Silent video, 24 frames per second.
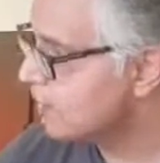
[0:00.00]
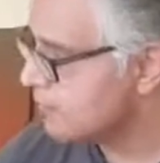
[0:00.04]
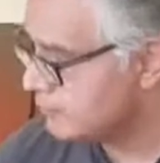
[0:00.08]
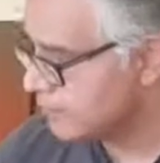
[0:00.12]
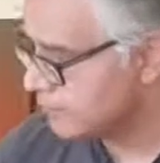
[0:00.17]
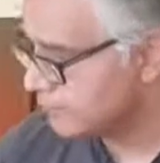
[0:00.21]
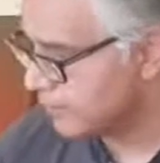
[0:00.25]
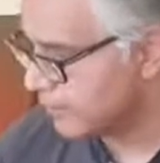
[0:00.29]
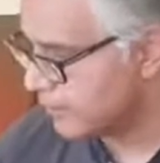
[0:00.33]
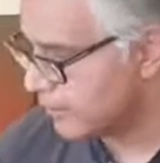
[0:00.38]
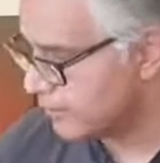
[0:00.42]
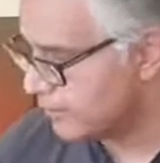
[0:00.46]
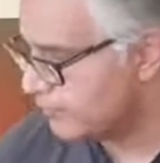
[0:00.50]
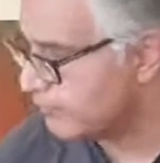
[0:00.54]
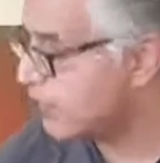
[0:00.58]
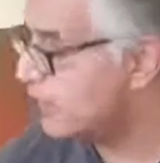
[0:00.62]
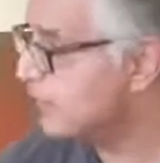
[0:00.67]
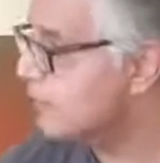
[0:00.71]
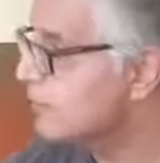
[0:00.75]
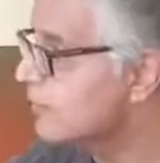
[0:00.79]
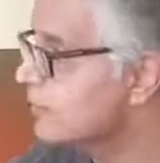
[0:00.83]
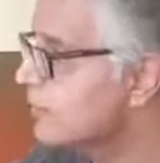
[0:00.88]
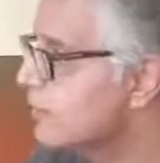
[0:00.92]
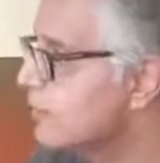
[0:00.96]
bread
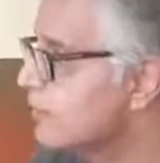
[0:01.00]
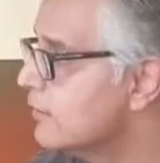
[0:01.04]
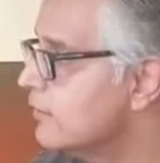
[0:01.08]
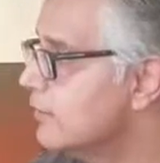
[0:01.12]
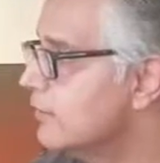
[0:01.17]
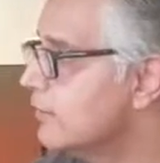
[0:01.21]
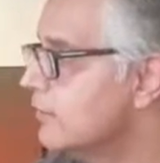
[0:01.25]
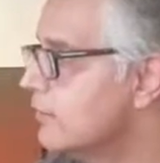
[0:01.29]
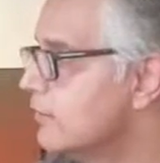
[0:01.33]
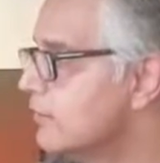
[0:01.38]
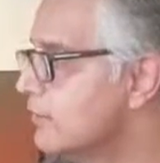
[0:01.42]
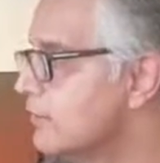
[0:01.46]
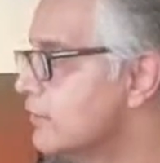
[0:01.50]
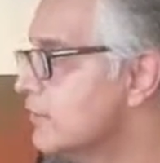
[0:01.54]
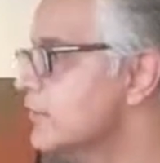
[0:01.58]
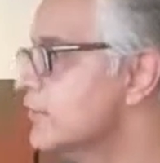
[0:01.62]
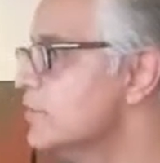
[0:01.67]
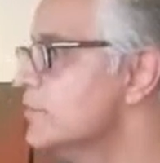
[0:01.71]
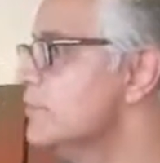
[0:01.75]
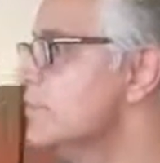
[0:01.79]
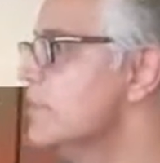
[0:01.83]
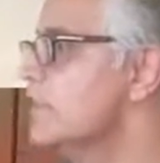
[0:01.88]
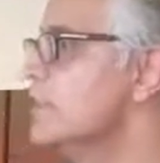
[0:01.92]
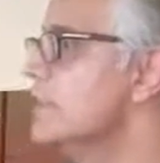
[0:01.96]
while this
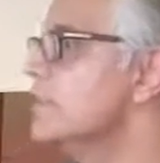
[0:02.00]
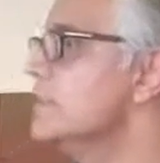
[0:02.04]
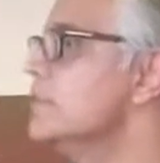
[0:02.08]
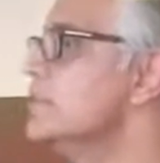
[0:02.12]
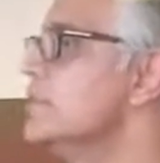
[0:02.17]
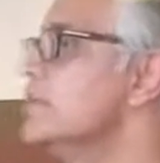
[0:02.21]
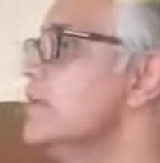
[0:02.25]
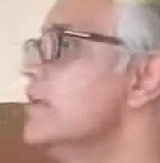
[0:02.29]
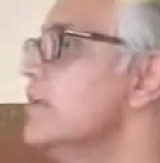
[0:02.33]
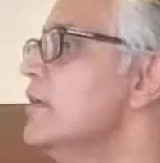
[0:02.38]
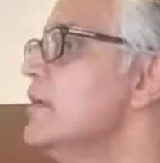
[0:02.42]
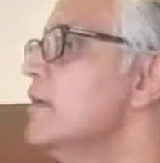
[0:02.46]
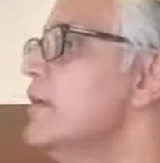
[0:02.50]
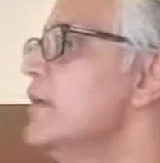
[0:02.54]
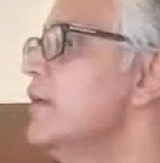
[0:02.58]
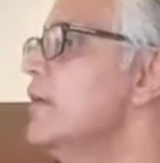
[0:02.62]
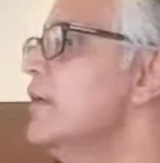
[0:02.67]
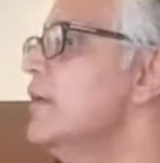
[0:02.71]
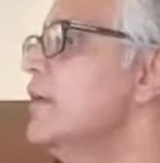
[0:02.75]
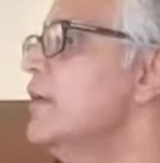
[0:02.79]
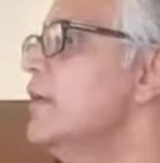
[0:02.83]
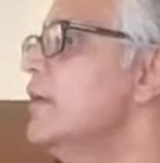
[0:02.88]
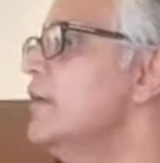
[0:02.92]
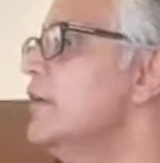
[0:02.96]
bread is
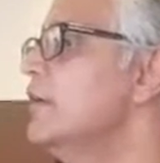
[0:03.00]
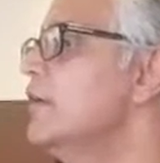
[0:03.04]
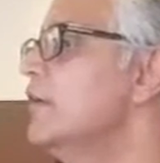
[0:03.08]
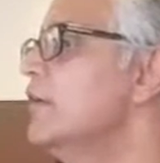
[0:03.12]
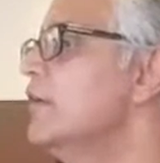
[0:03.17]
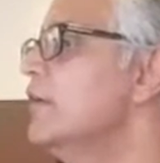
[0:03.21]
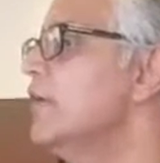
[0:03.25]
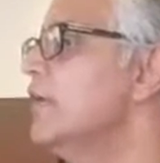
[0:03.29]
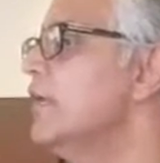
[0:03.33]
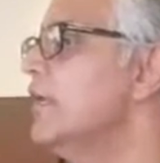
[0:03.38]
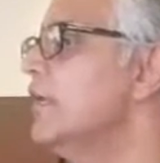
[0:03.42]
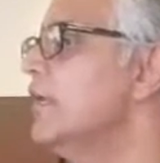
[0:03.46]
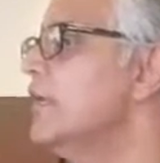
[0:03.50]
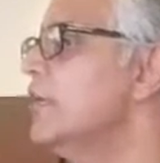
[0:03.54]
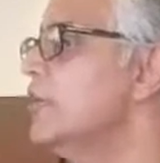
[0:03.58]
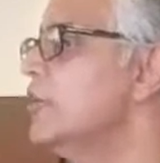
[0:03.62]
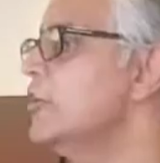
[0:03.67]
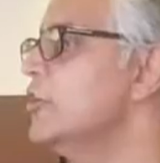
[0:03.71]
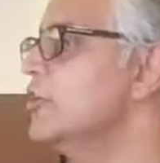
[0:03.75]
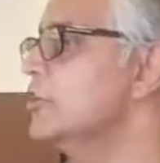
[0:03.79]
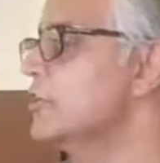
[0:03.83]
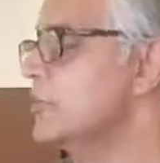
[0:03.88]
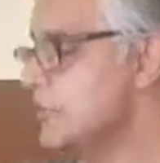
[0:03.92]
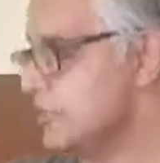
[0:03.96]
getting
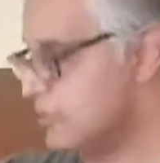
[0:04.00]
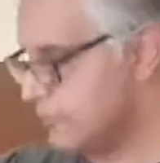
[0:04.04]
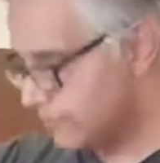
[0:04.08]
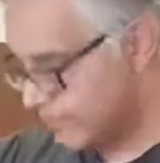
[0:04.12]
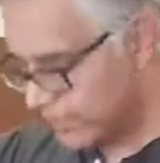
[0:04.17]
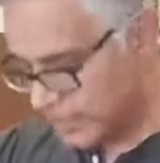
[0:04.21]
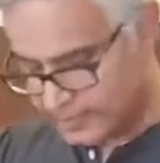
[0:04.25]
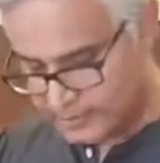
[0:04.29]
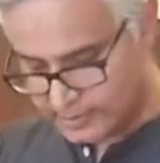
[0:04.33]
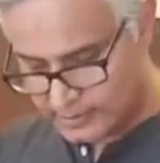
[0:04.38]
cooked in the pan.